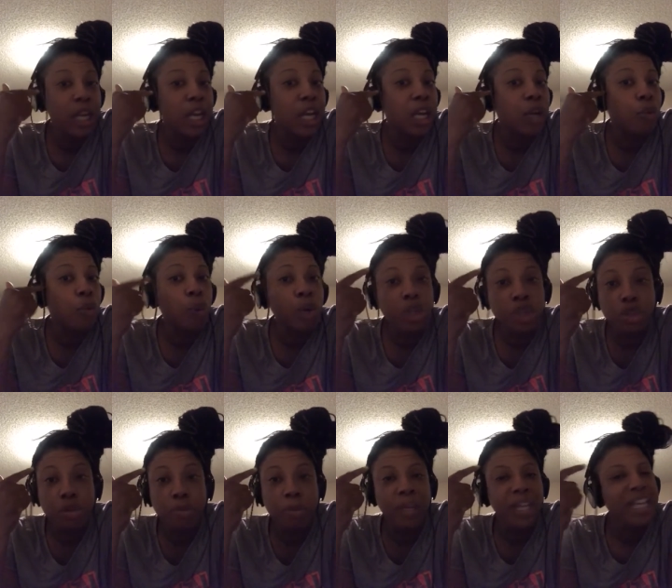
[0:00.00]
and what
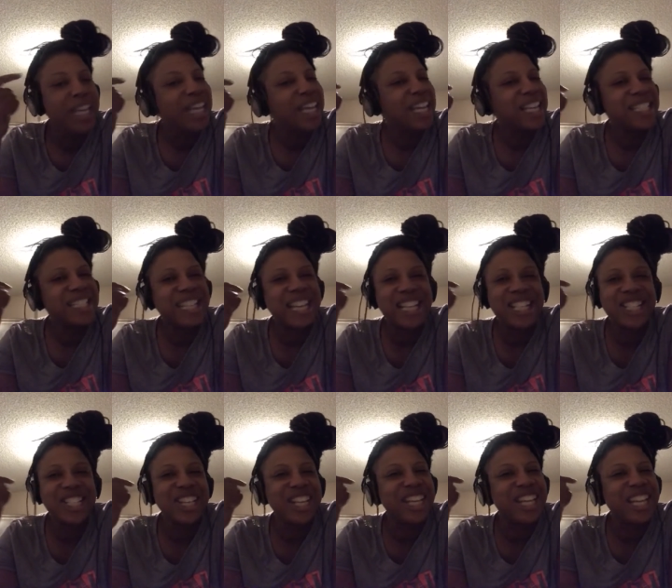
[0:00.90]
you put. It's
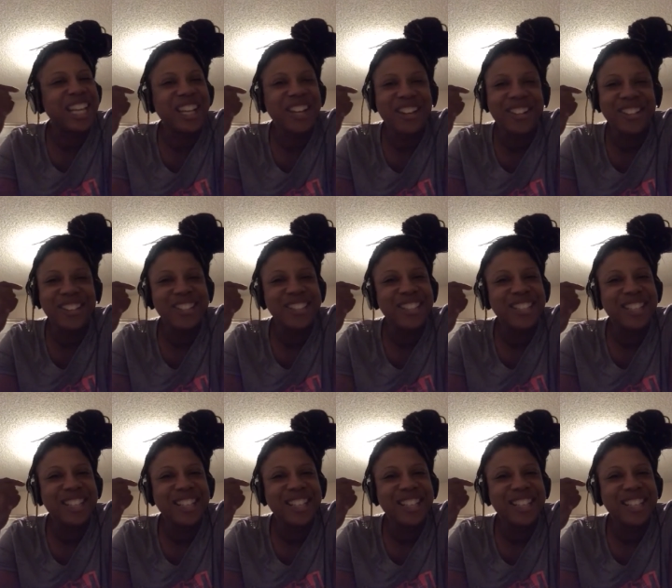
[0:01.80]
not your ears.